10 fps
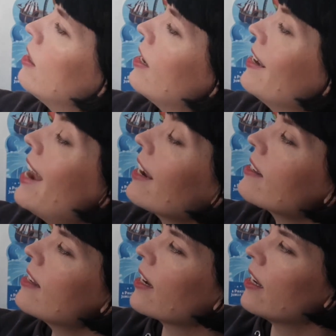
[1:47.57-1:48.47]
Next
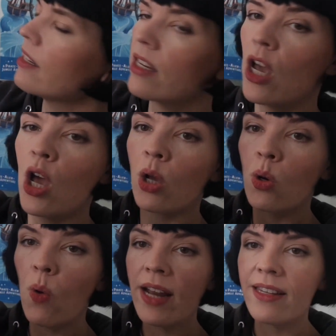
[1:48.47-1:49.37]
second,
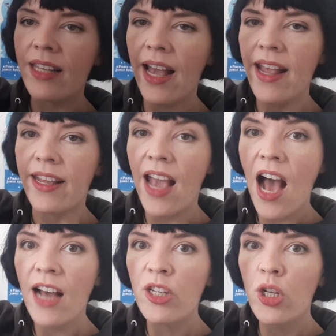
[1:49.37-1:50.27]
Gwen's cake
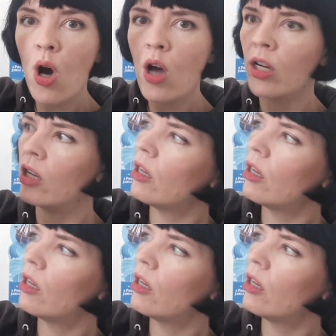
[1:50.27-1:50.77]
had gone.